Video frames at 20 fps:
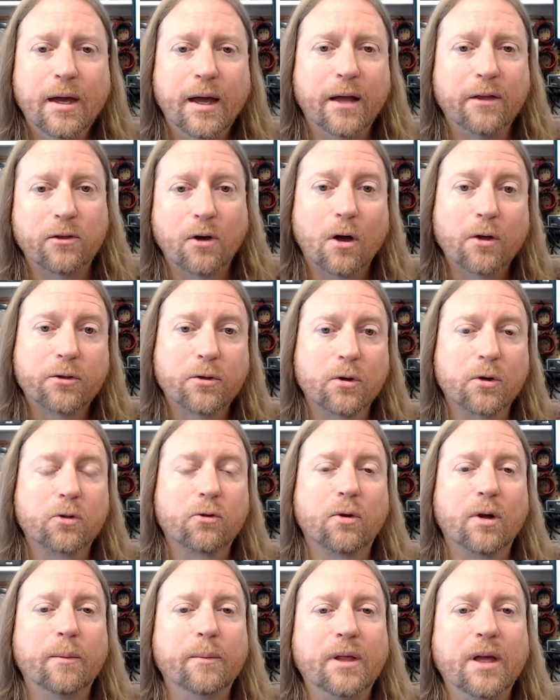It's also
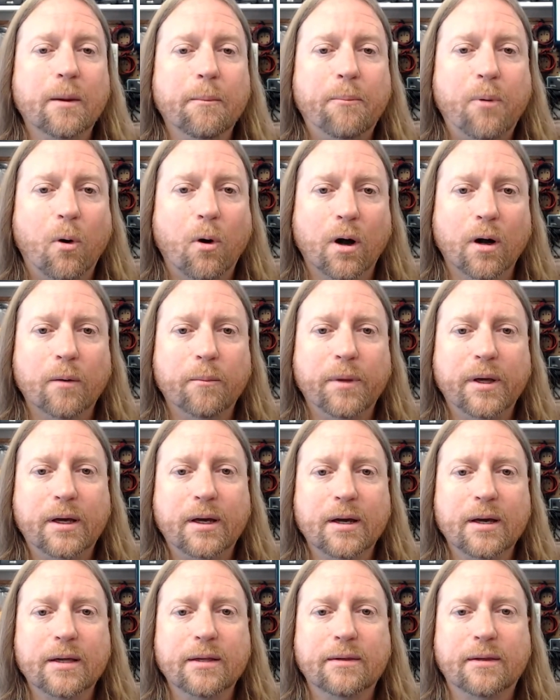extremely important
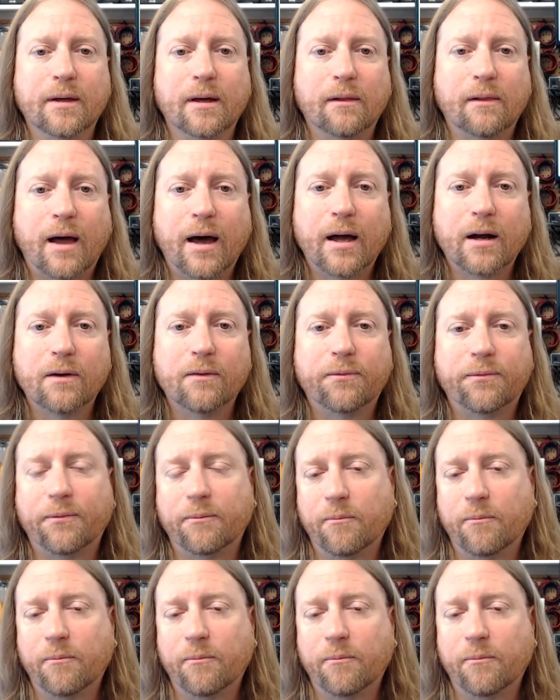because a lot of